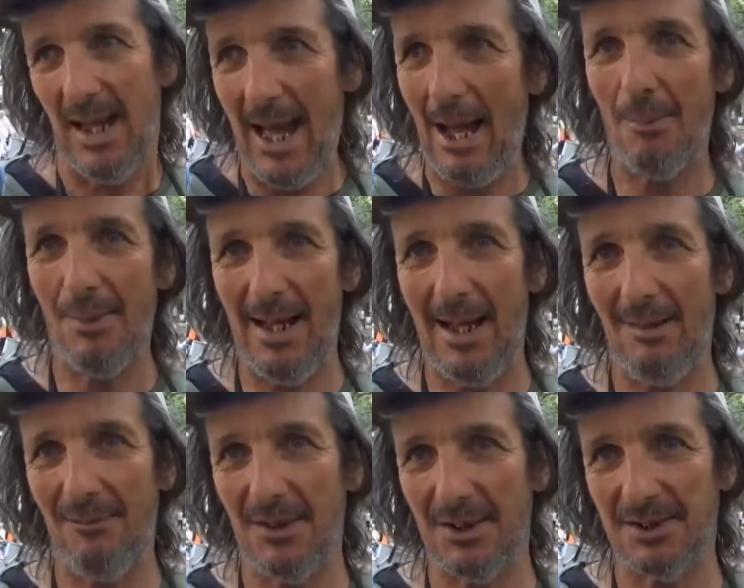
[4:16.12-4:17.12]
our
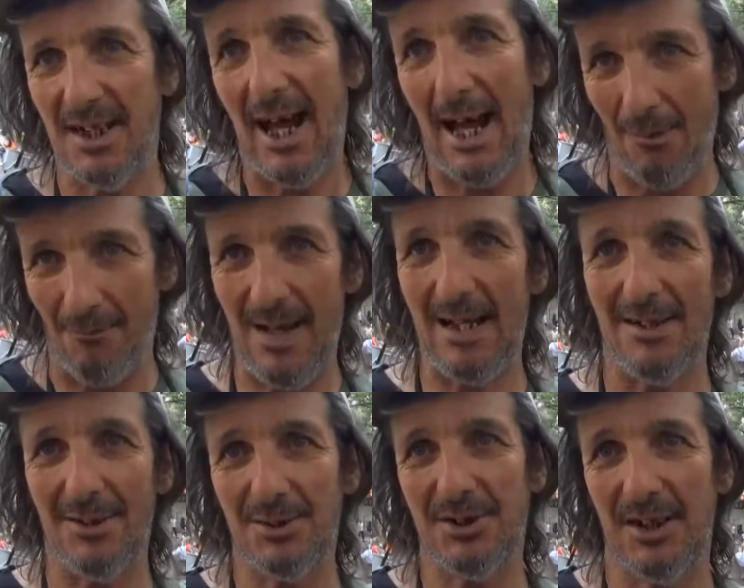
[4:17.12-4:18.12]
behaviours, our
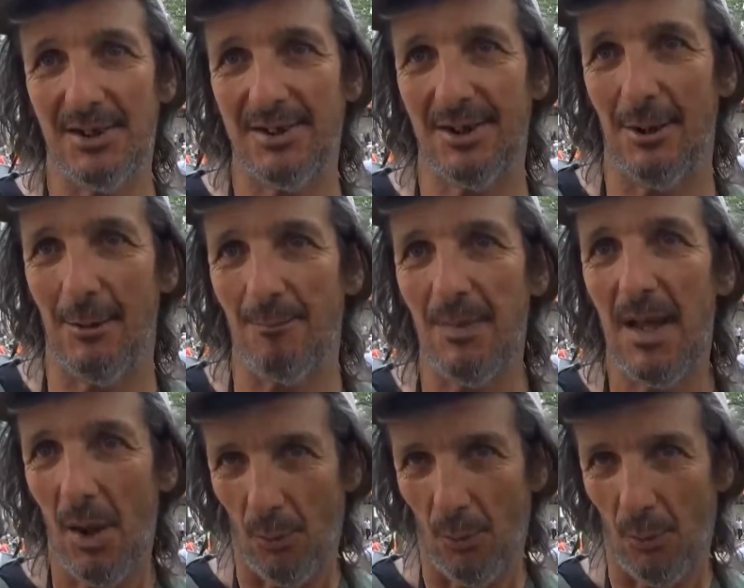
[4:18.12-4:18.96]
value system,